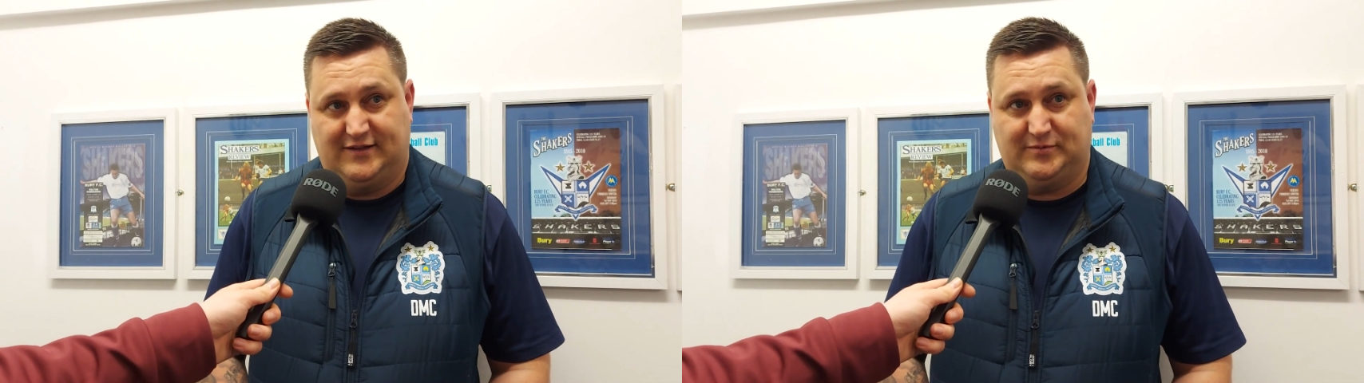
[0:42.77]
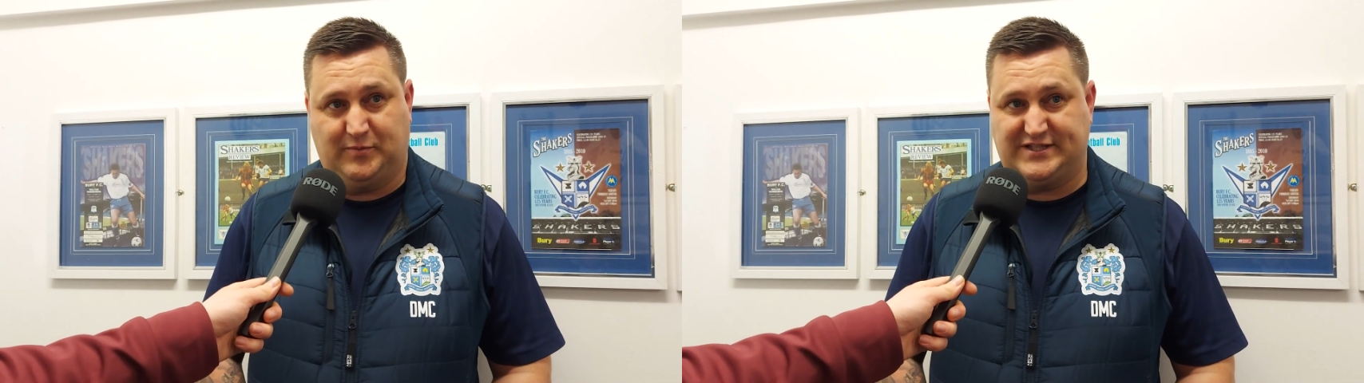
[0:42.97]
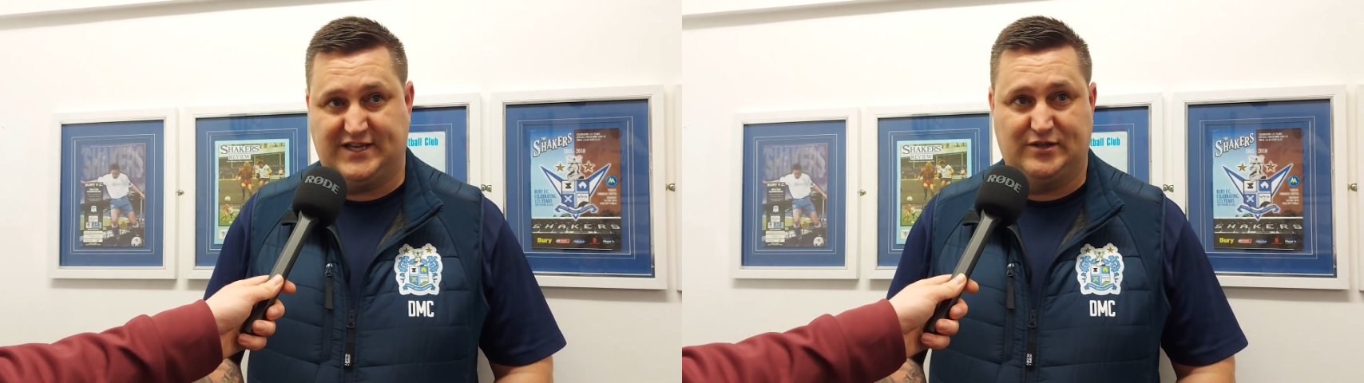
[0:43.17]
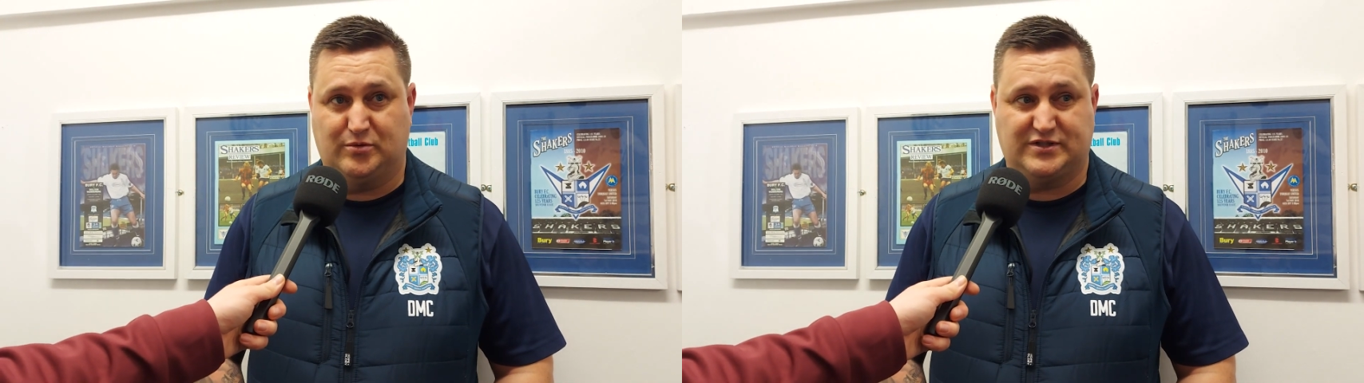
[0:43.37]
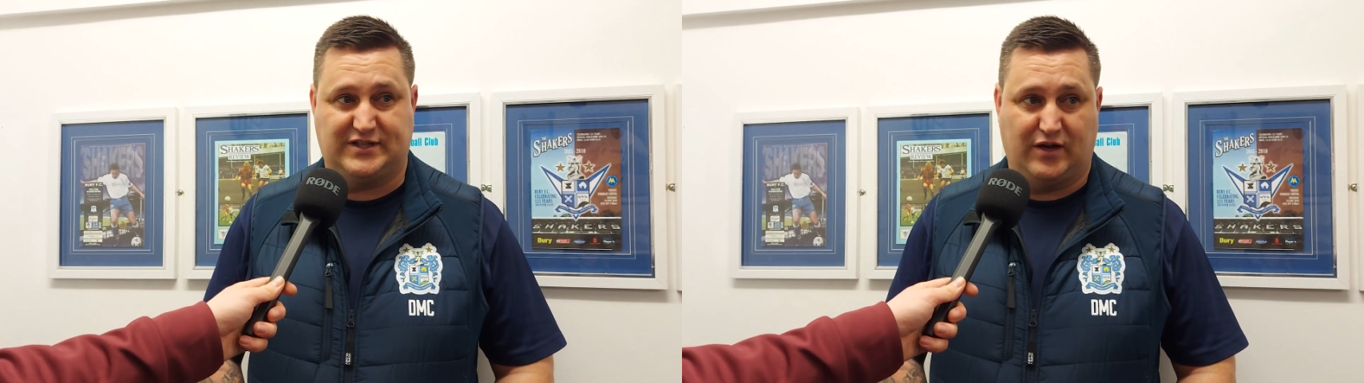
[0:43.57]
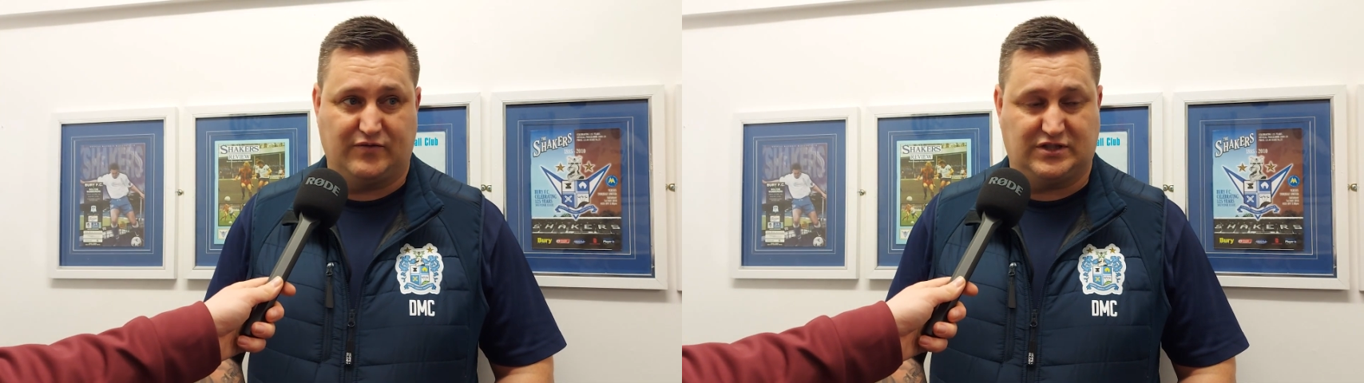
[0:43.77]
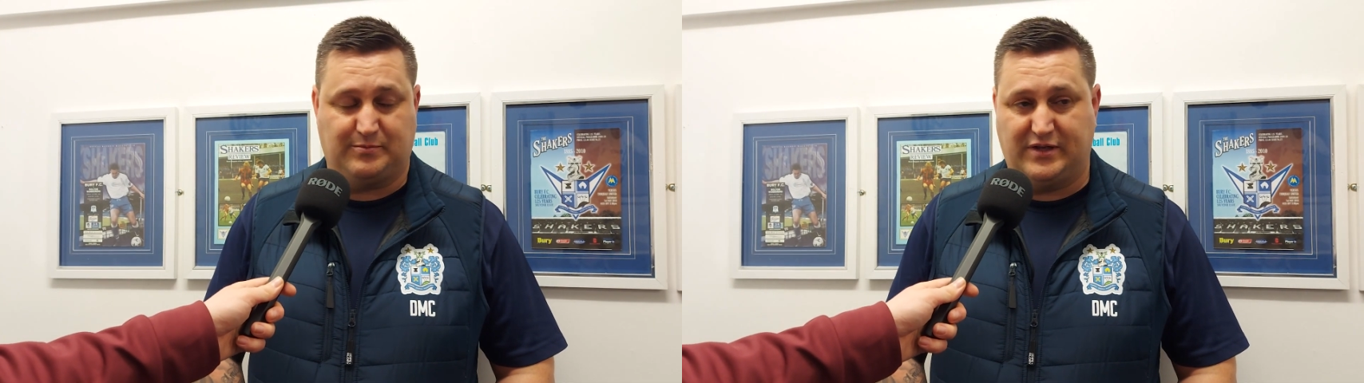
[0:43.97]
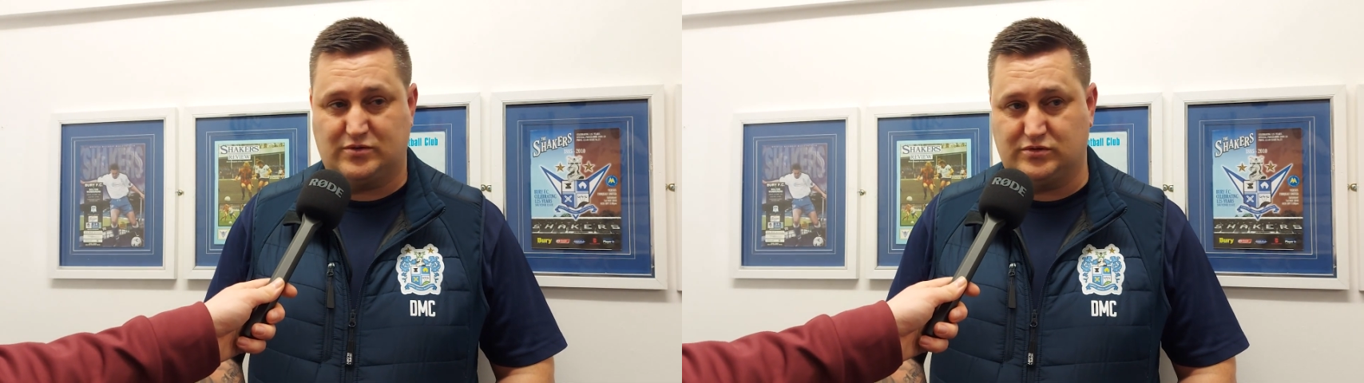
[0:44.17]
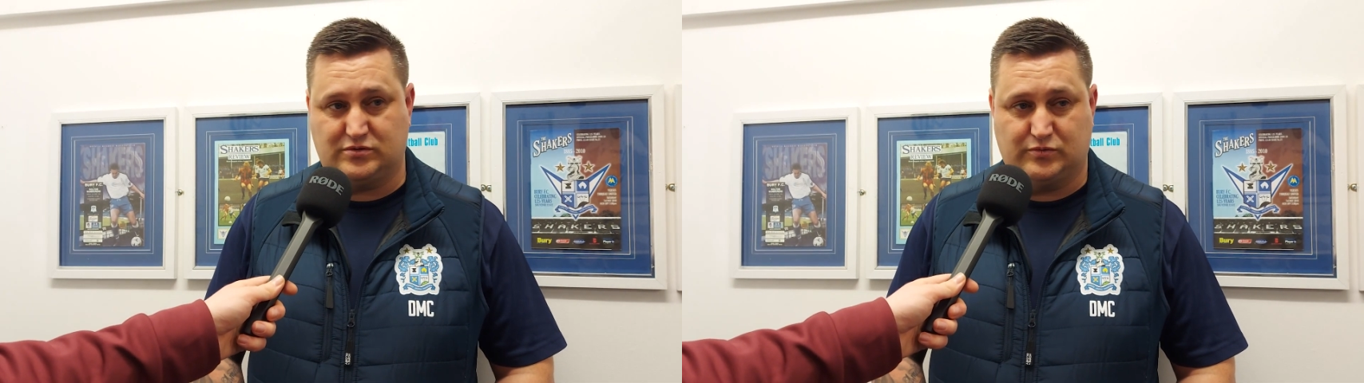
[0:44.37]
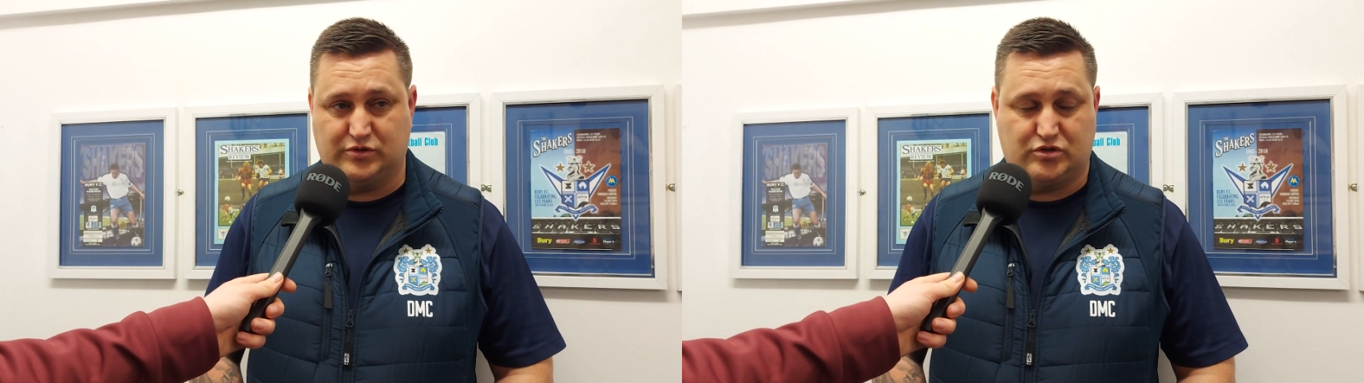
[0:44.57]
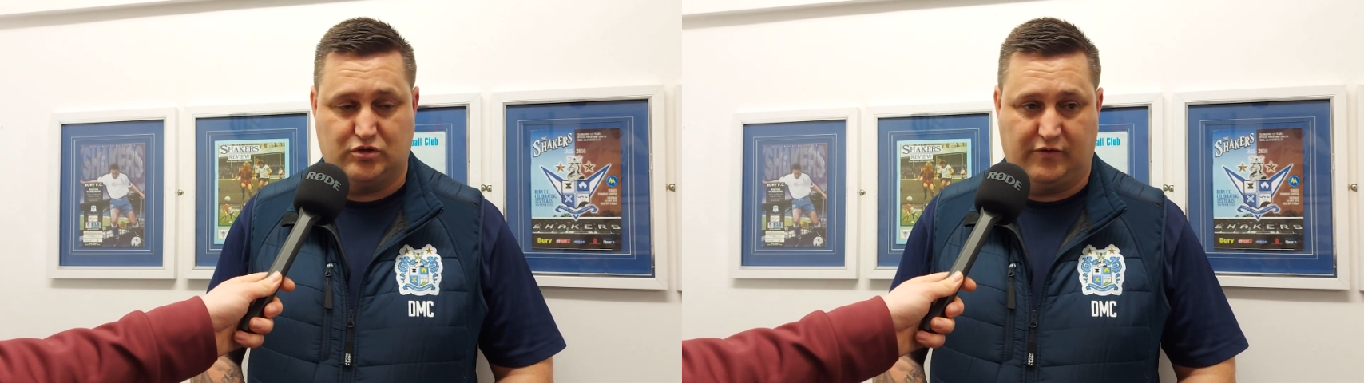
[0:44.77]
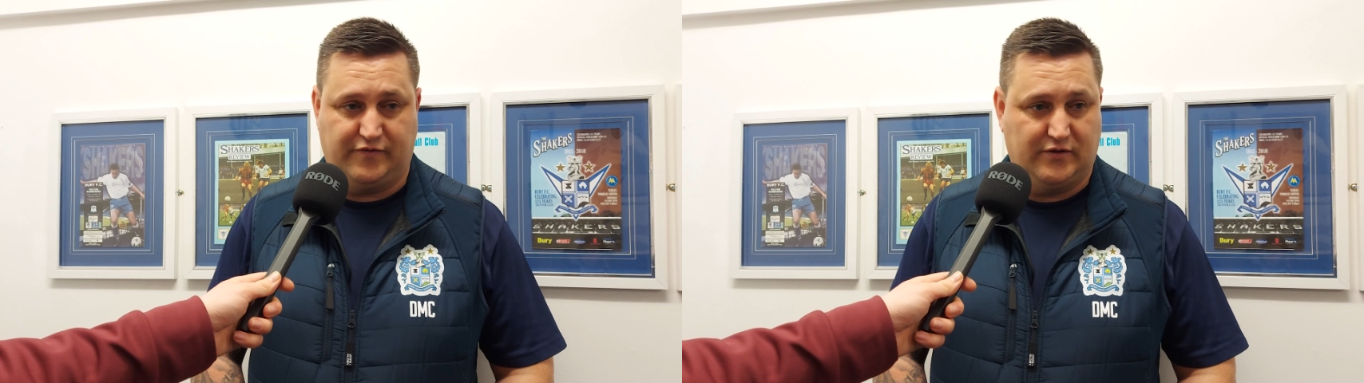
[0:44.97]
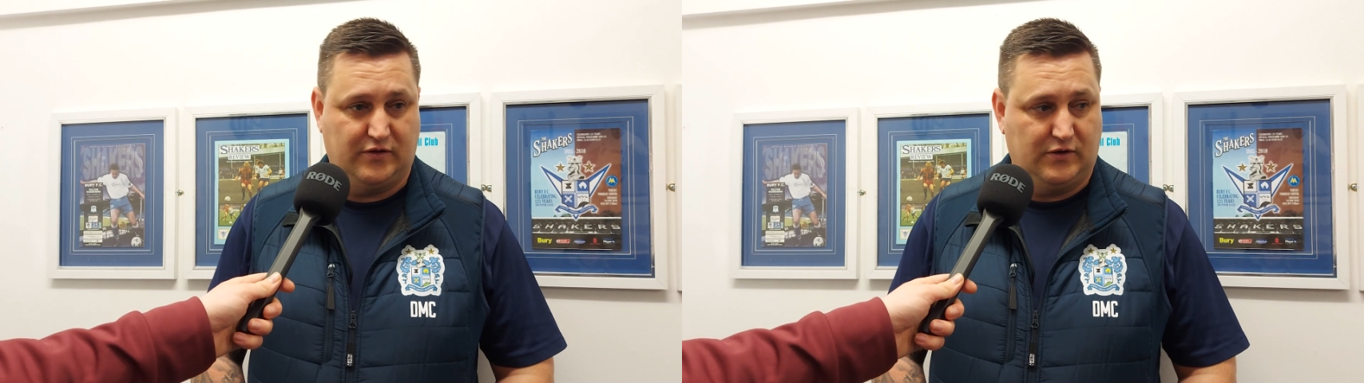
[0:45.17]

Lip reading: We turned up today, obviously the pitch was tough.